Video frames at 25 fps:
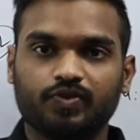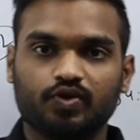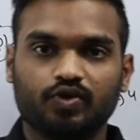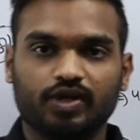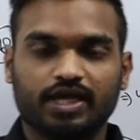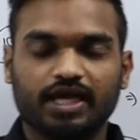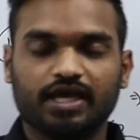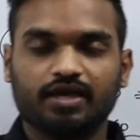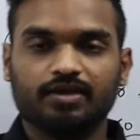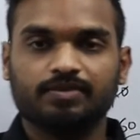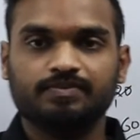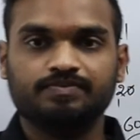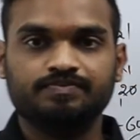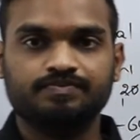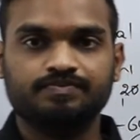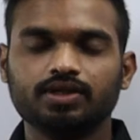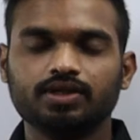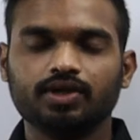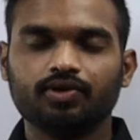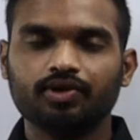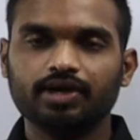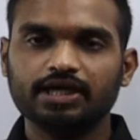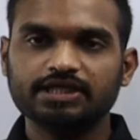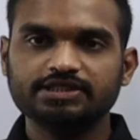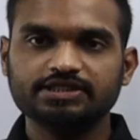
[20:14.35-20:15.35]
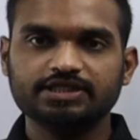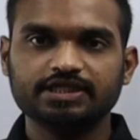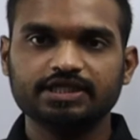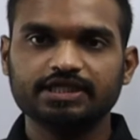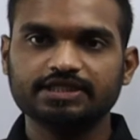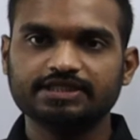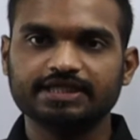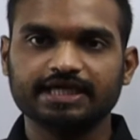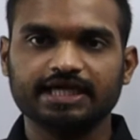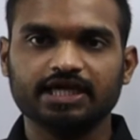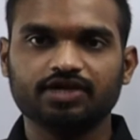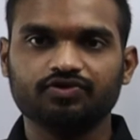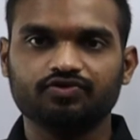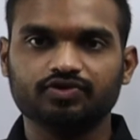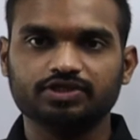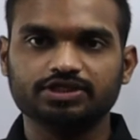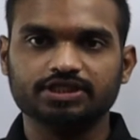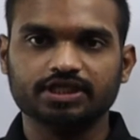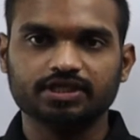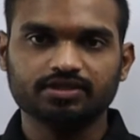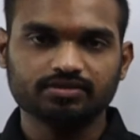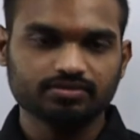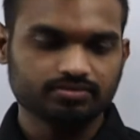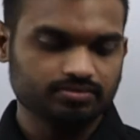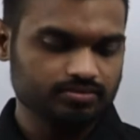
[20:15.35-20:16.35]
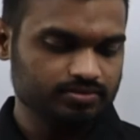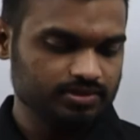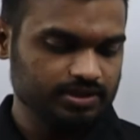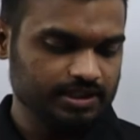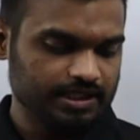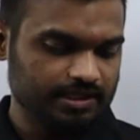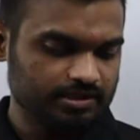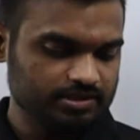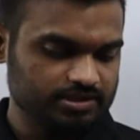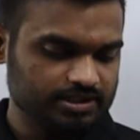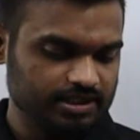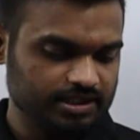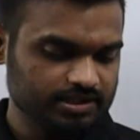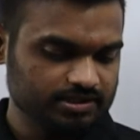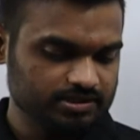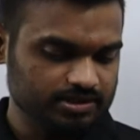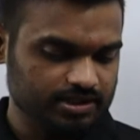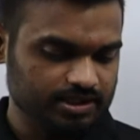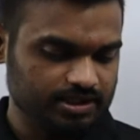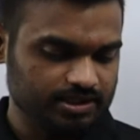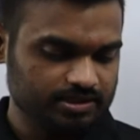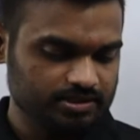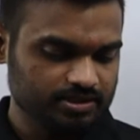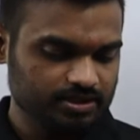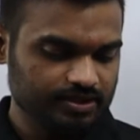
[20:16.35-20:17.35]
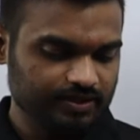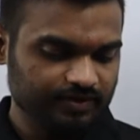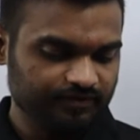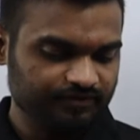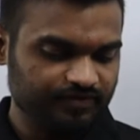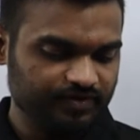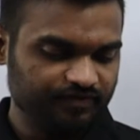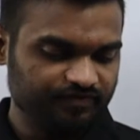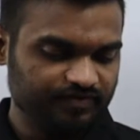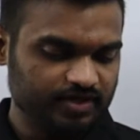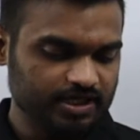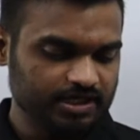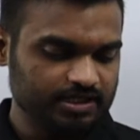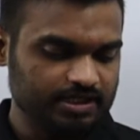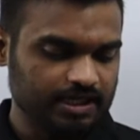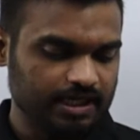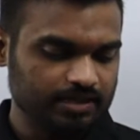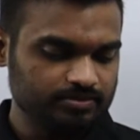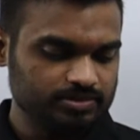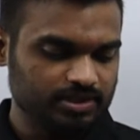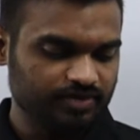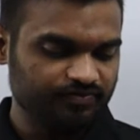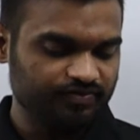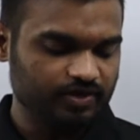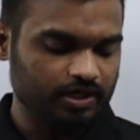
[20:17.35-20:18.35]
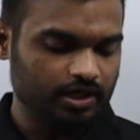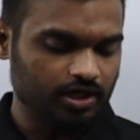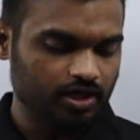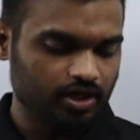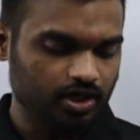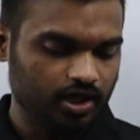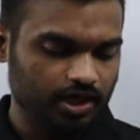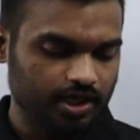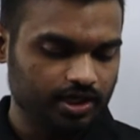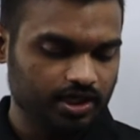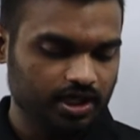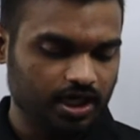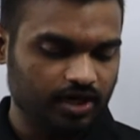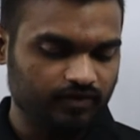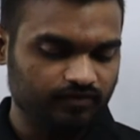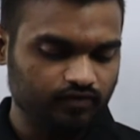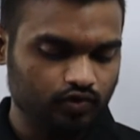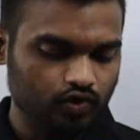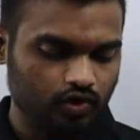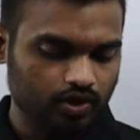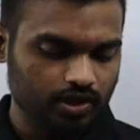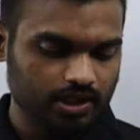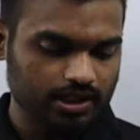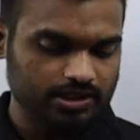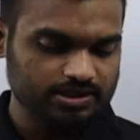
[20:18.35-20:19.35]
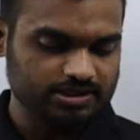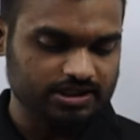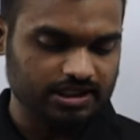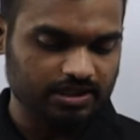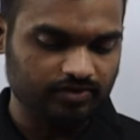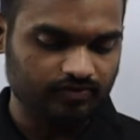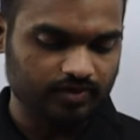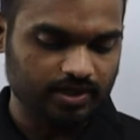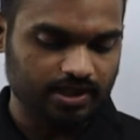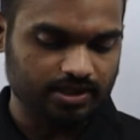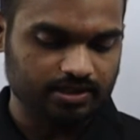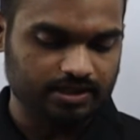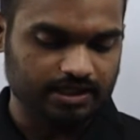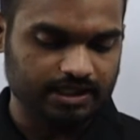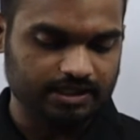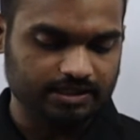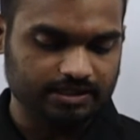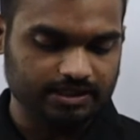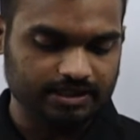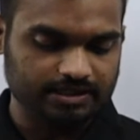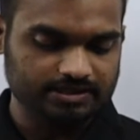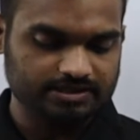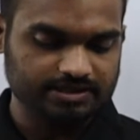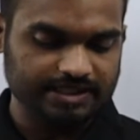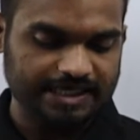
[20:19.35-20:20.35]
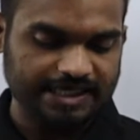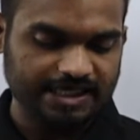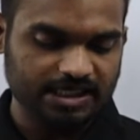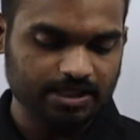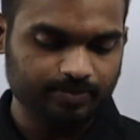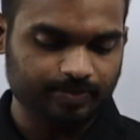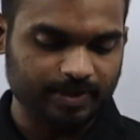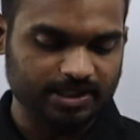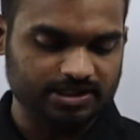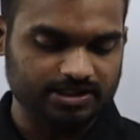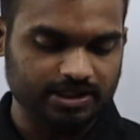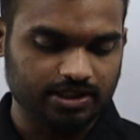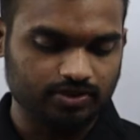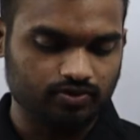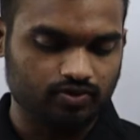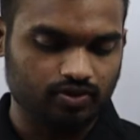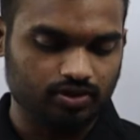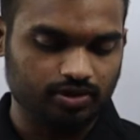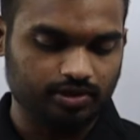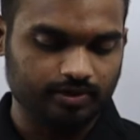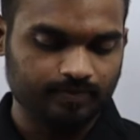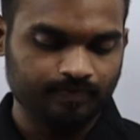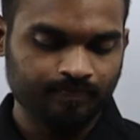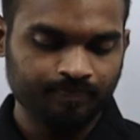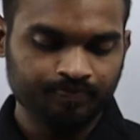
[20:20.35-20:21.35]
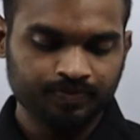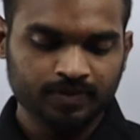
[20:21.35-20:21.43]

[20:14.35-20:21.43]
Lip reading: Okay, now let's see the second question. They are saying that 50 grams of an alloy of gold and silver contains 80% gold.